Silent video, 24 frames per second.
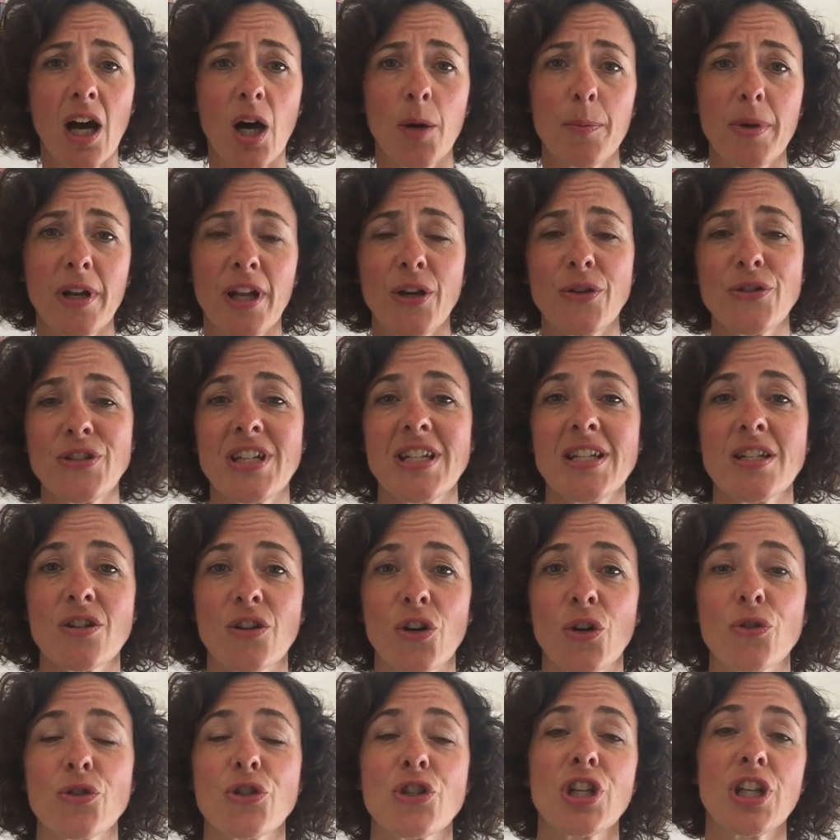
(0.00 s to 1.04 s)
uploaded
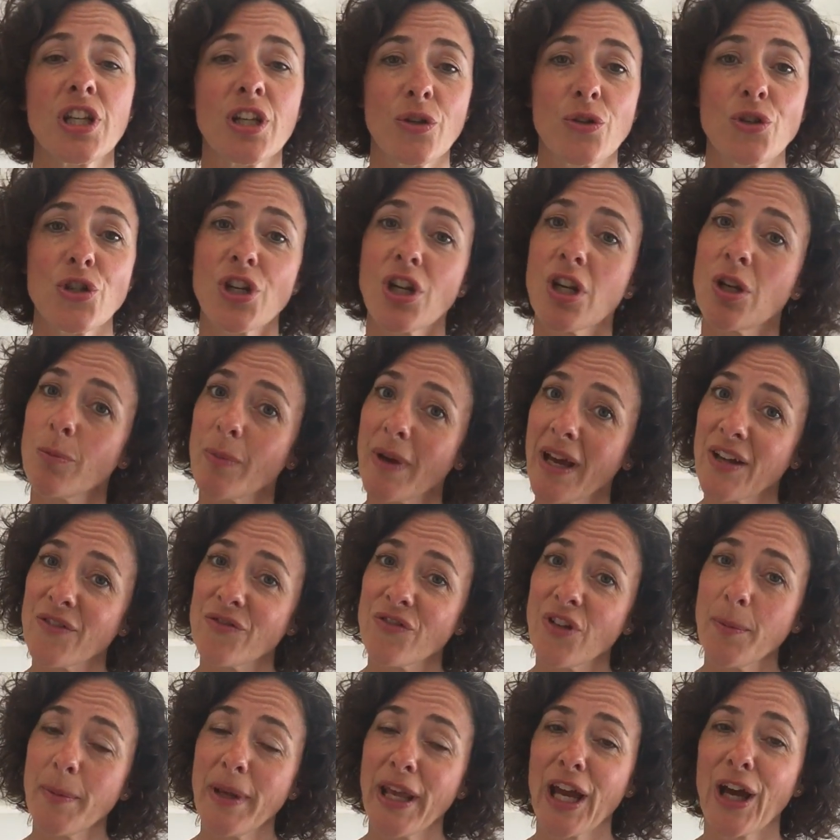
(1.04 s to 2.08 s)
onto YouTube
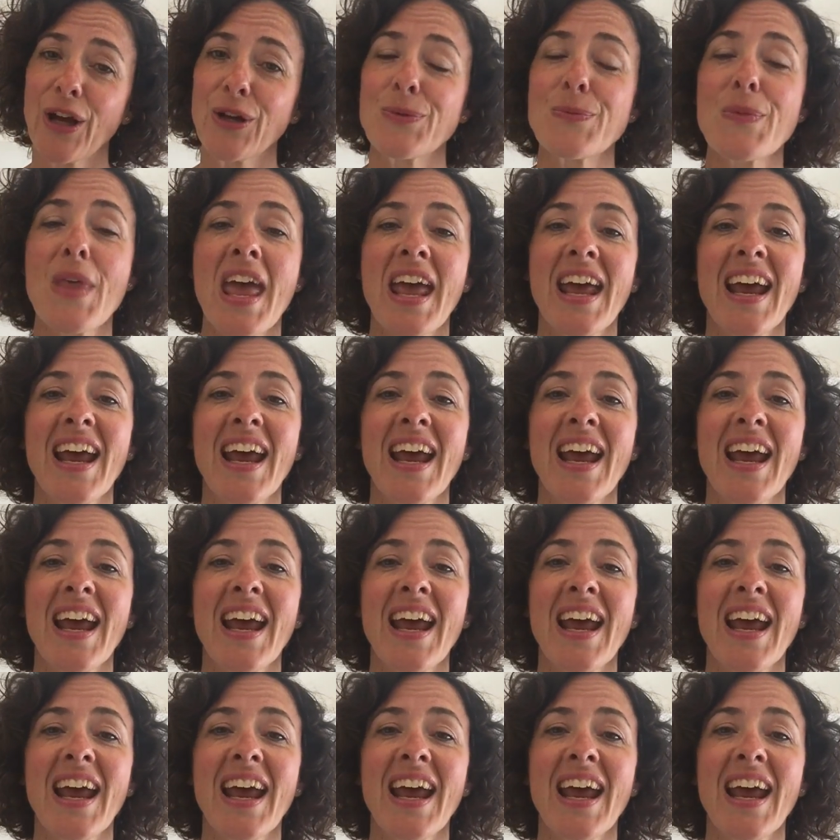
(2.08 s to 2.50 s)
and Vimeo